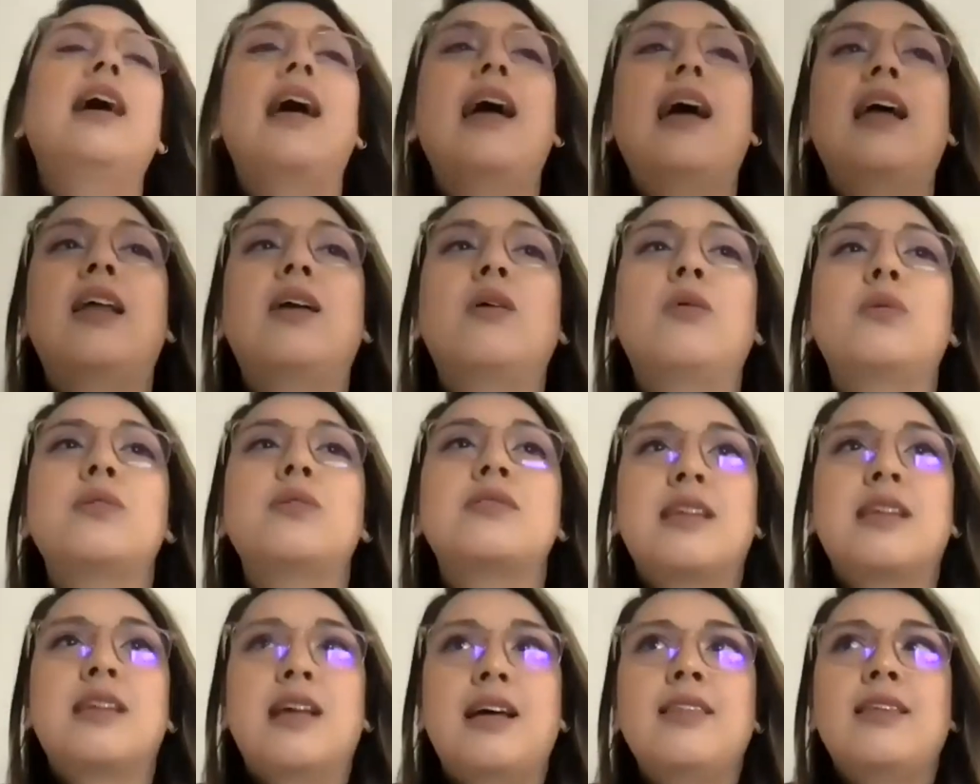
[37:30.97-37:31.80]
And it
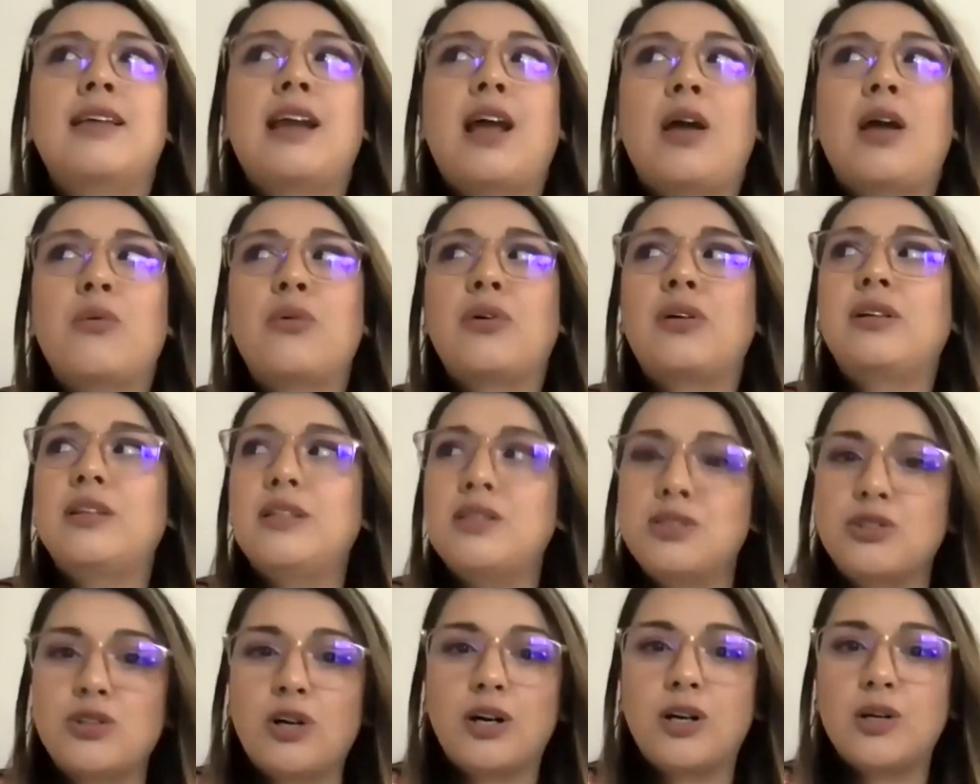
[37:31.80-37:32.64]
was then that I really
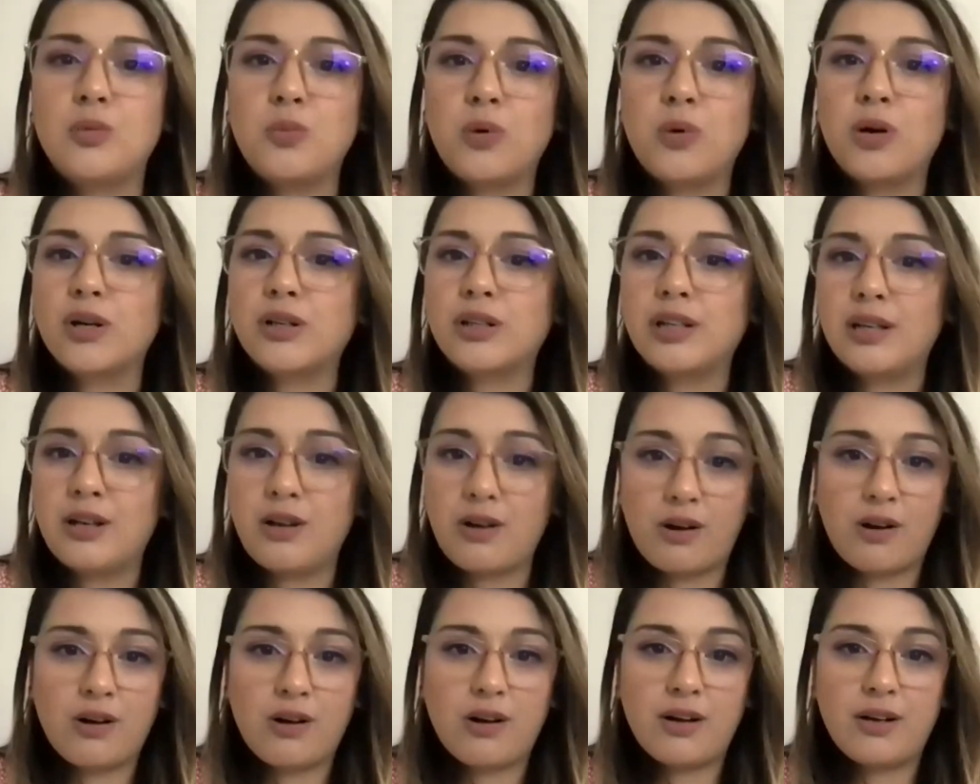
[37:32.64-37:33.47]
started working
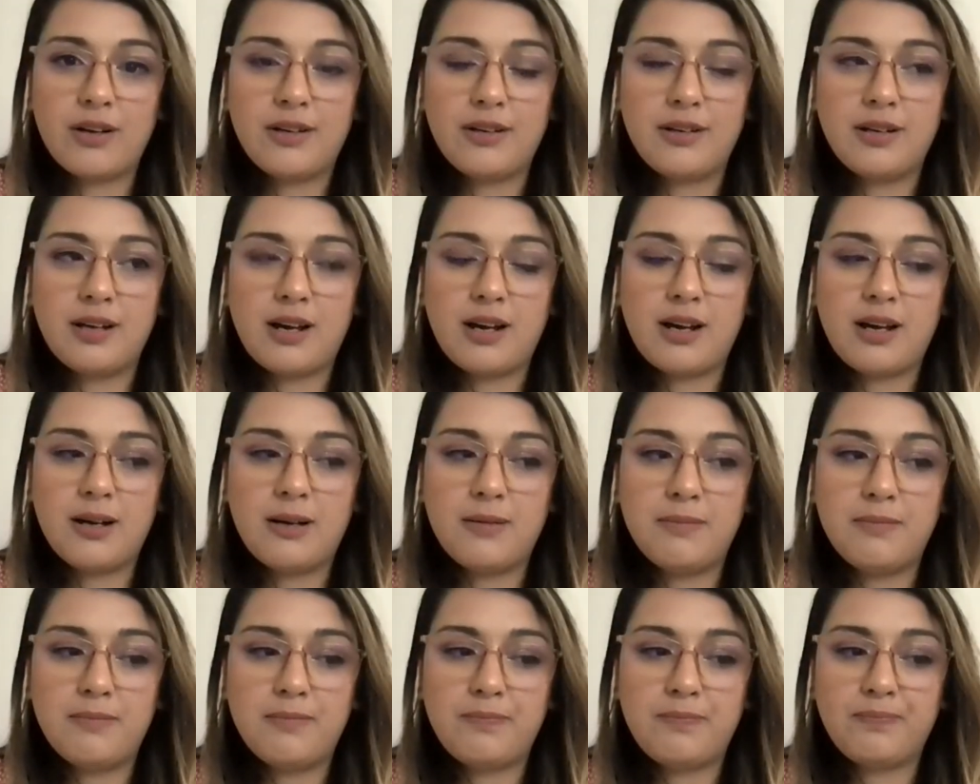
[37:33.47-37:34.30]

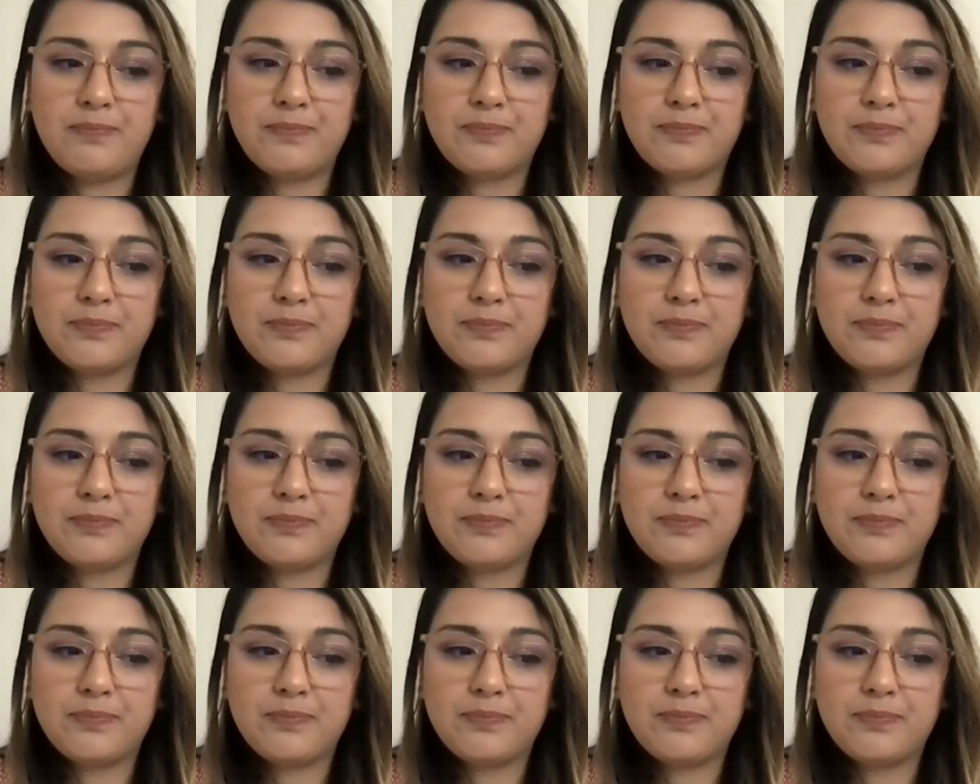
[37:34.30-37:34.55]
on